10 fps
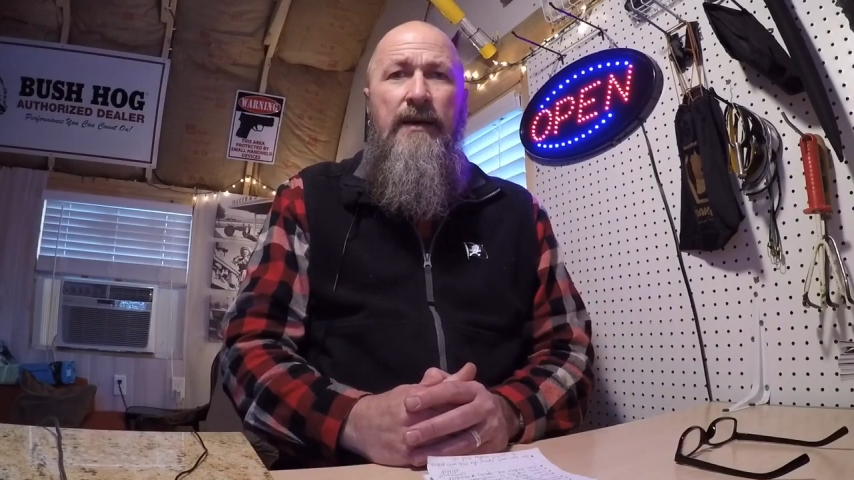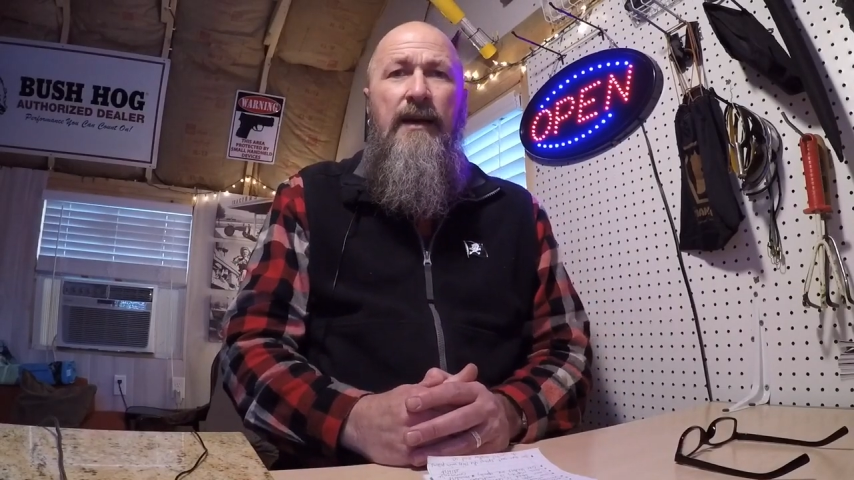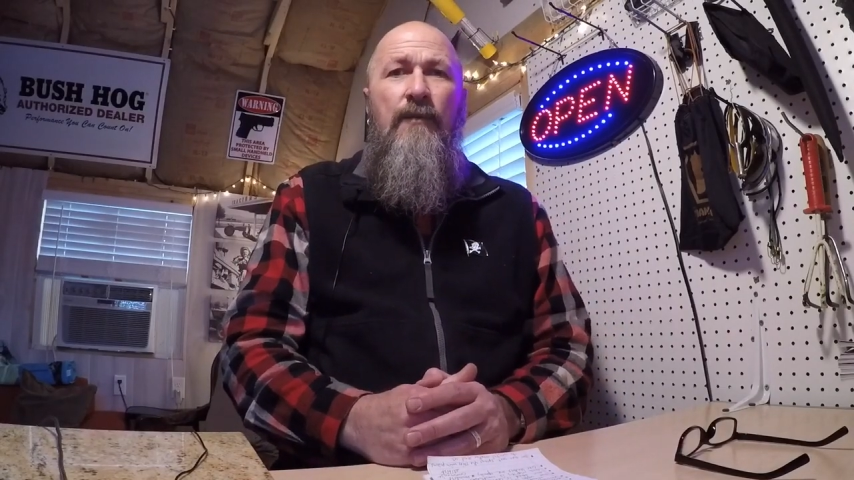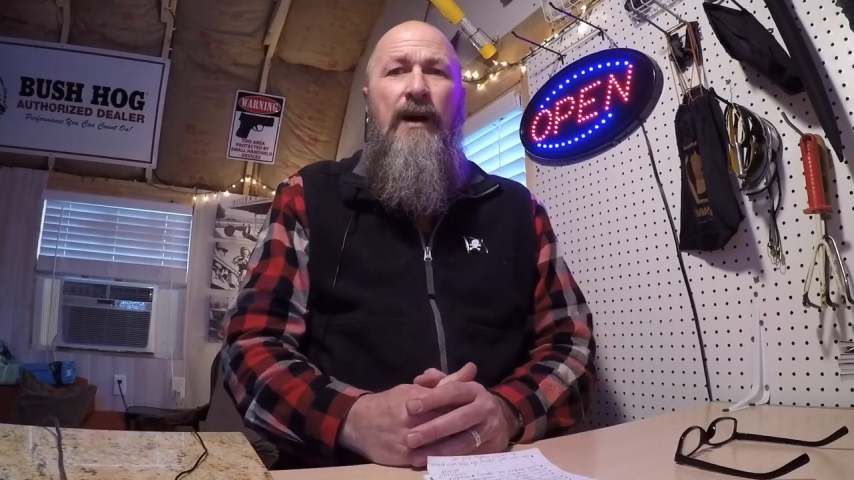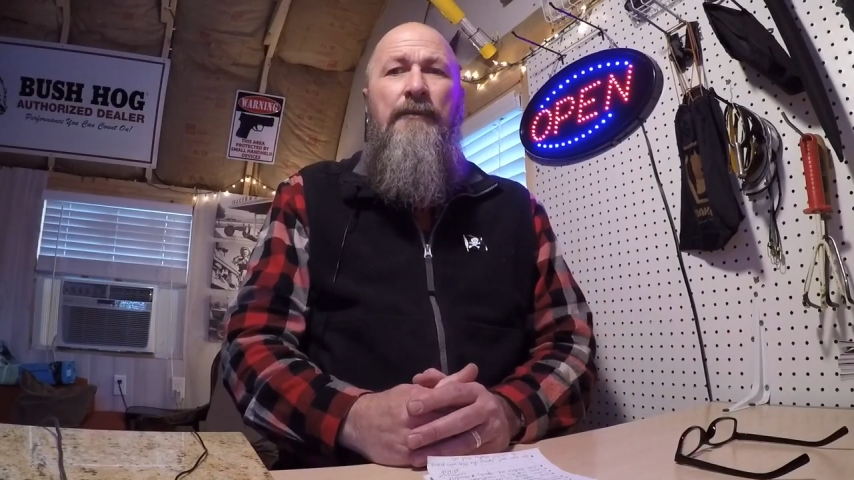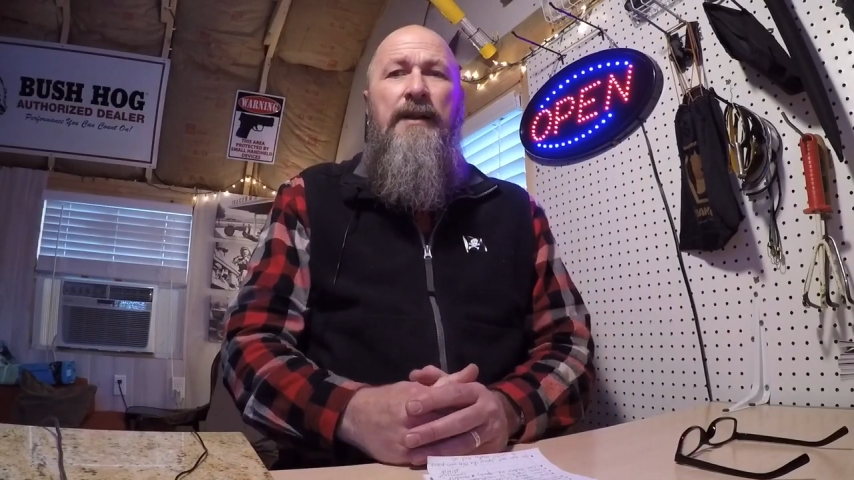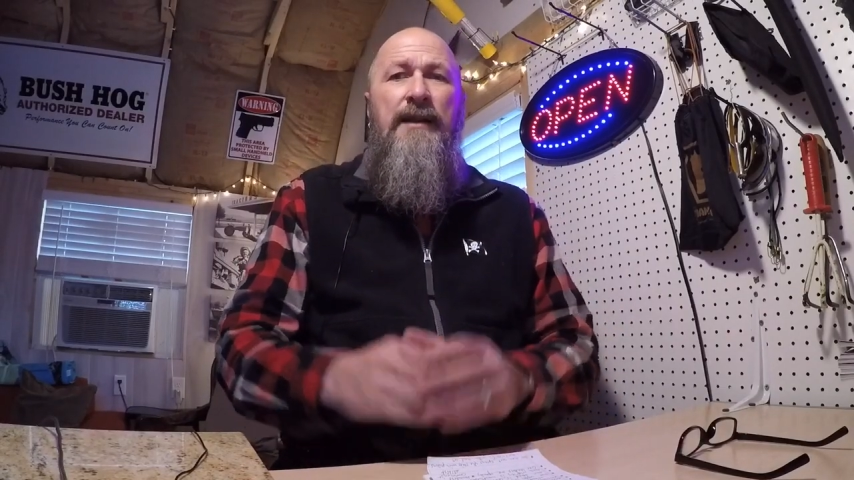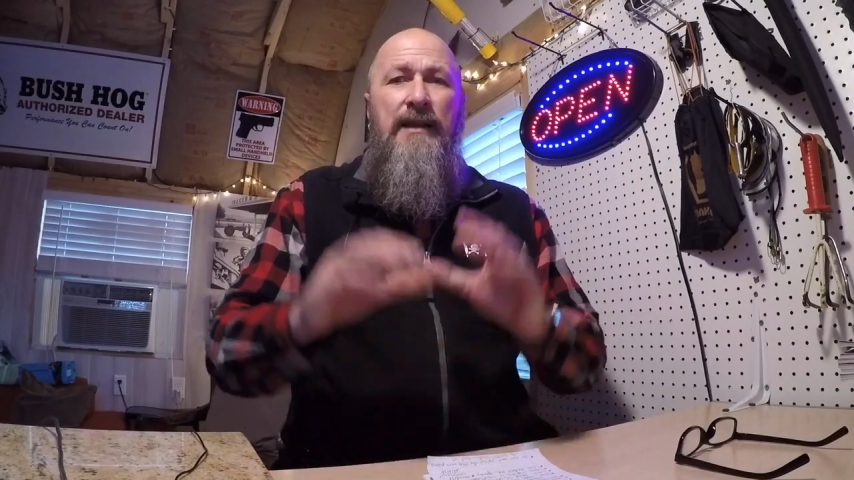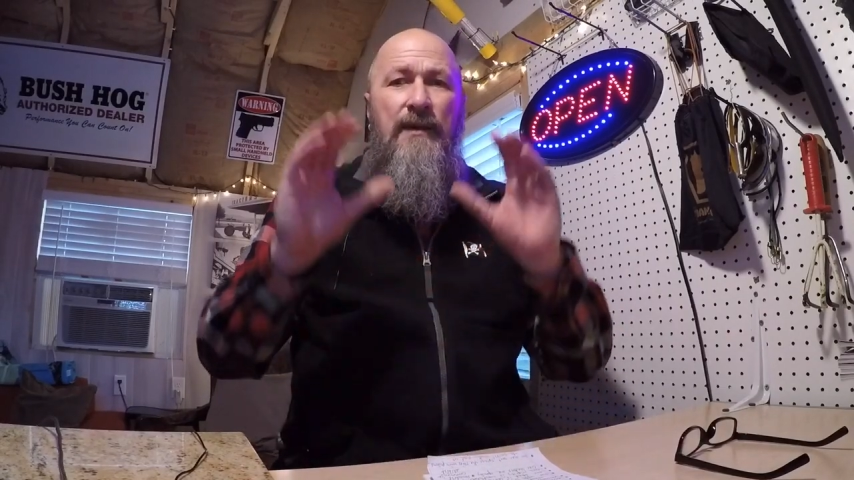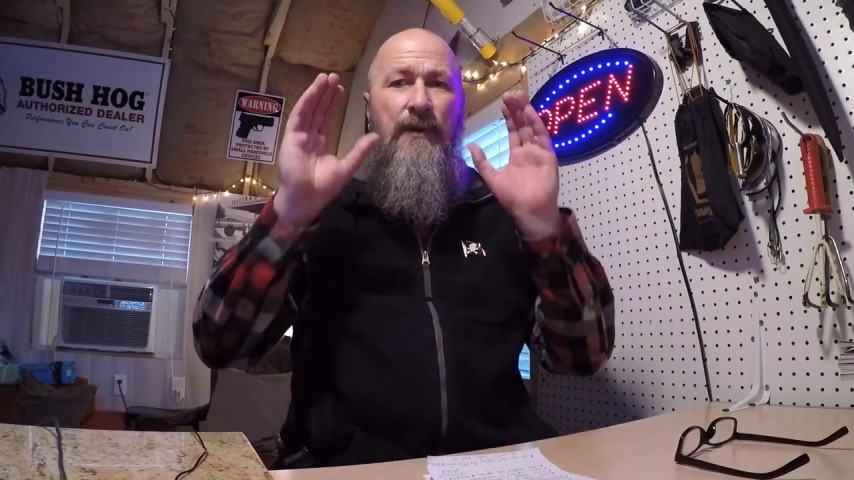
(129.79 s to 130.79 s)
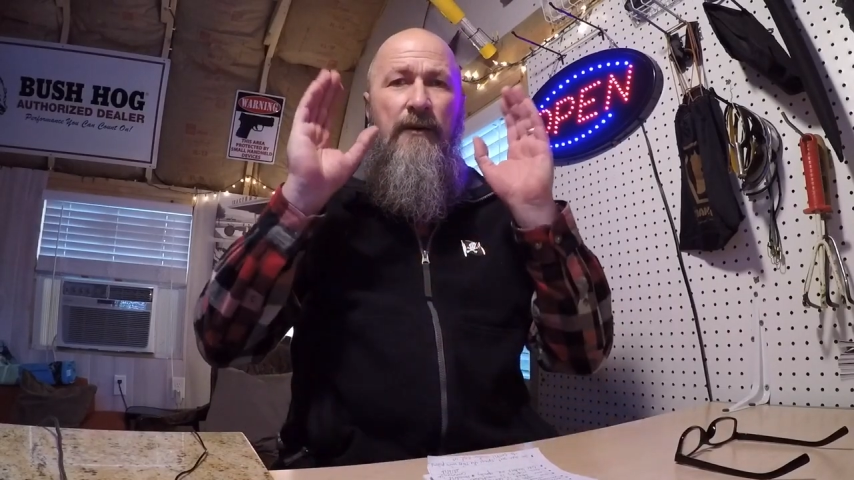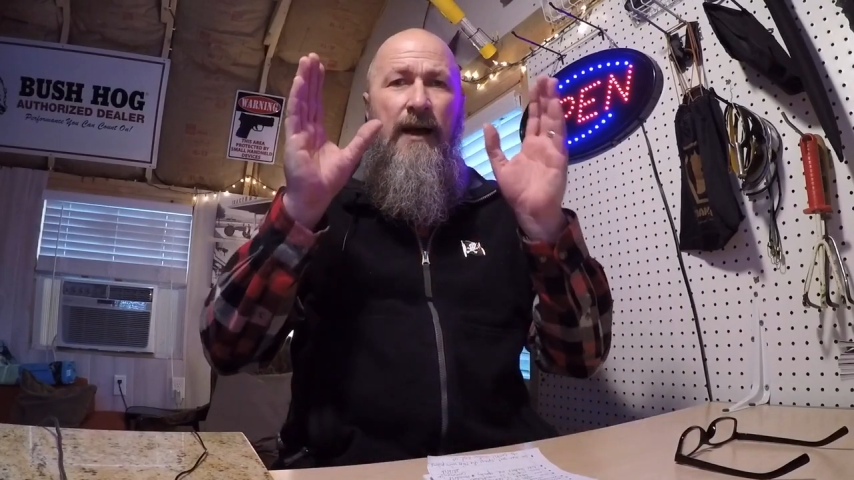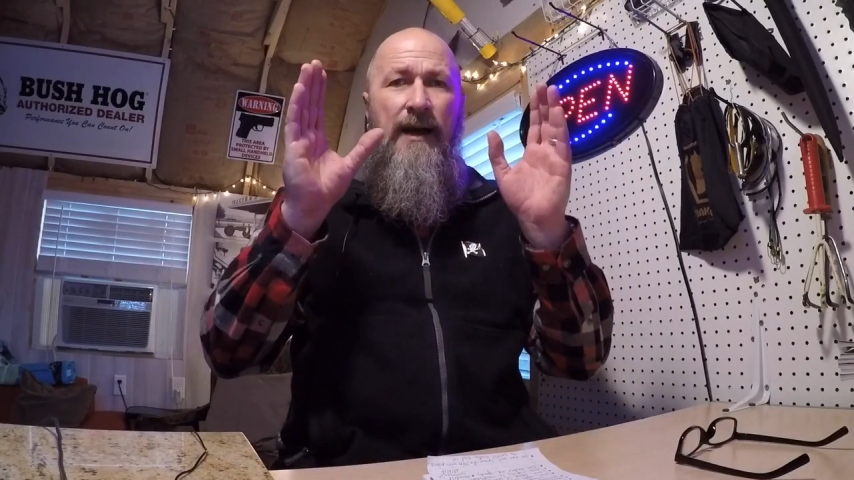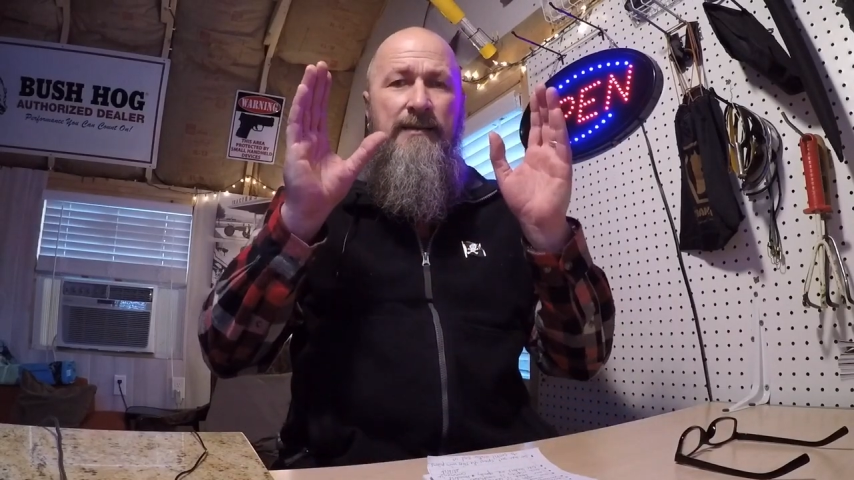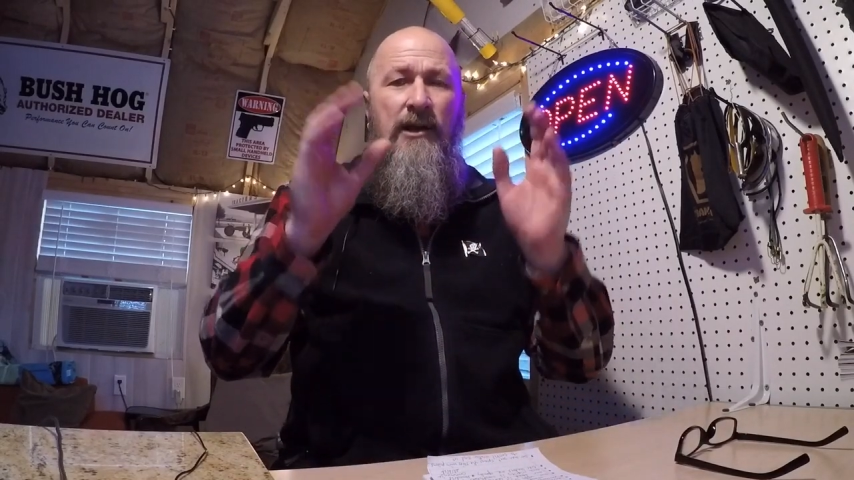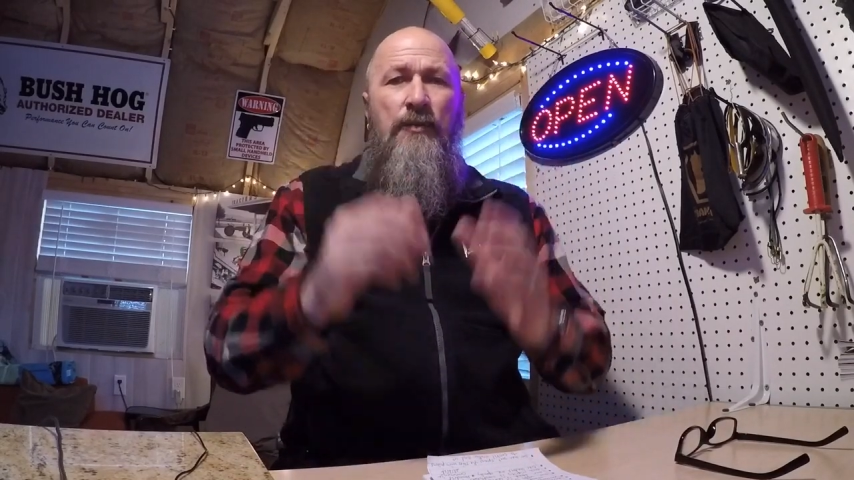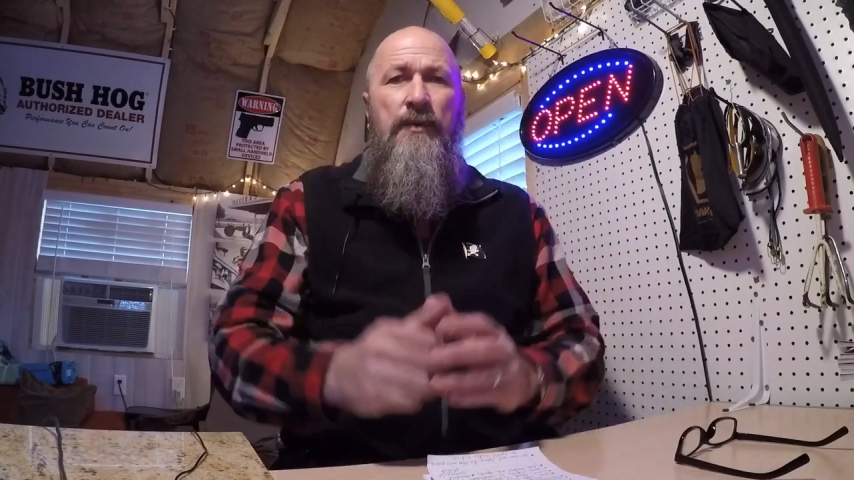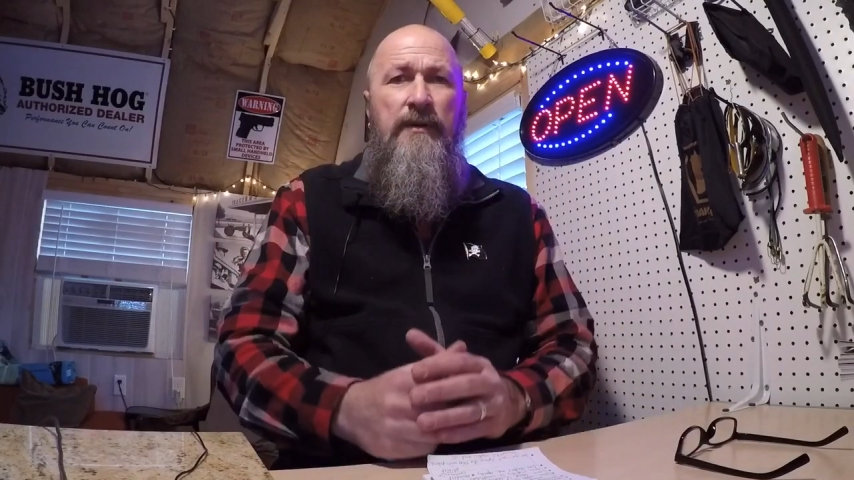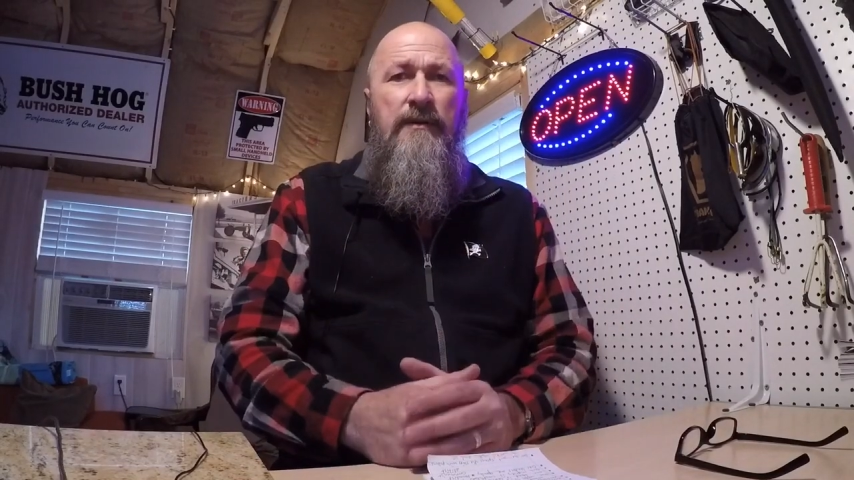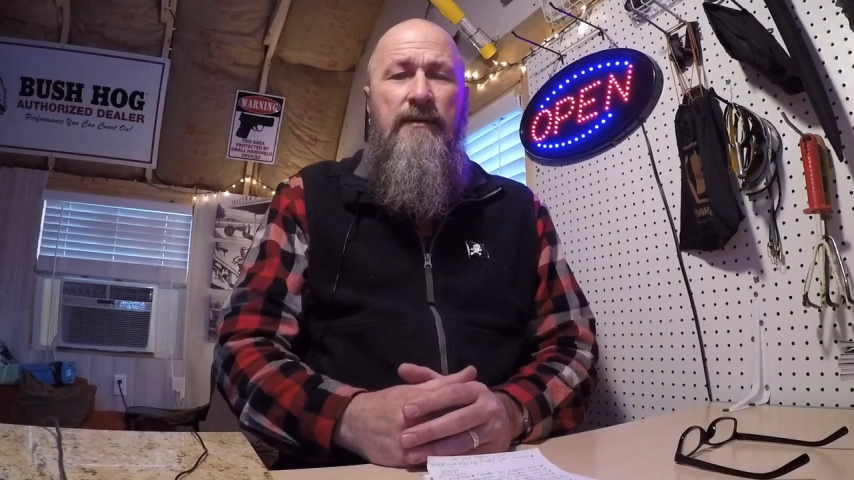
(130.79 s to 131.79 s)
and why we need to keep our eyes open,